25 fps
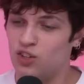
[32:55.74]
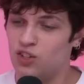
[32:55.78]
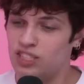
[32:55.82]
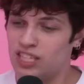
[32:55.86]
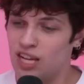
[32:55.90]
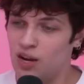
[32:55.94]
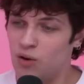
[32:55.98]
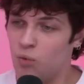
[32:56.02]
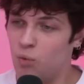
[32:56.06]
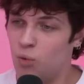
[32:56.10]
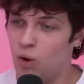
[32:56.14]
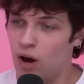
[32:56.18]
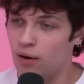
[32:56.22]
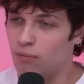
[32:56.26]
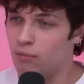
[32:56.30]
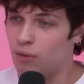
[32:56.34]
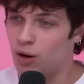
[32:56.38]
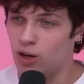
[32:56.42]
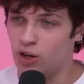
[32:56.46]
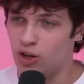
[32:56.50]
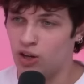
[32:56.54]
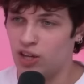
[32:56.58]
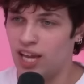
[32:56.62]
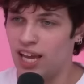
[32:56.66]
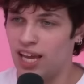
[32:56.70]
just get one
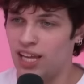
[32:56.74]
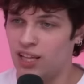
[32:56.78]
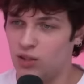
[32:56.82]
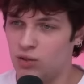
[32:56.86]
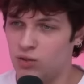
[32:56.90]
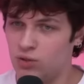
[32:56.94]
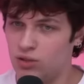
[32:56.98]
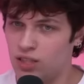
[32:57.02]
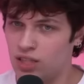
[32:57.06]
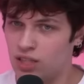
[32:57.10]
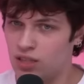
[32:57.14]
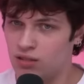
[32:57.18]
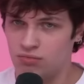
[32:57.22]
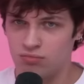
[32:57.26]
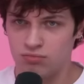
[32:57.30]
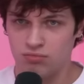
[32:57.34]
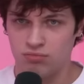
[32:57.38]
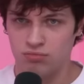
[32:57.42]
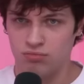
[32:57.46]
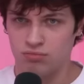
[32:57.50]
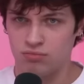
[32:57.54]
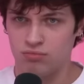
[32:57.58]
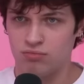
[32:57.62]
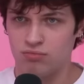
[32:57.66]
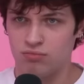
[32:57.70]
marker, you can't lose it.
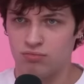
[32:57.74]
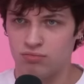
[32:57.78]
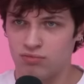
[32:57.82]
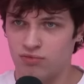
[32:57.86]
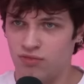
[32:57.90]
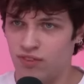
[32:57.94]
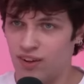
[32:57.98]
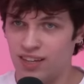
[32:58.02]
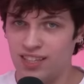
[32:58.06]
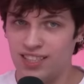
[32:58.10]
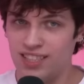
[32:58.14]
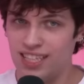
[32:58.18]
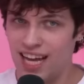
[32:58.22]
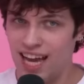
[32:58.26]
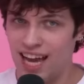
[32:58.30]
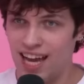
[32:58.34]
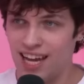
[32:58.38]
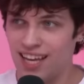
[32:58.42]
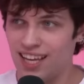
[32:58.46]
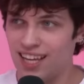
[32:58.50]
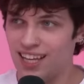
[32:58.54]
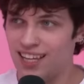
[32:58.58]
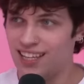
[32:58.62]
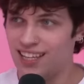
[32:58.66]
Fun tag. Oh no,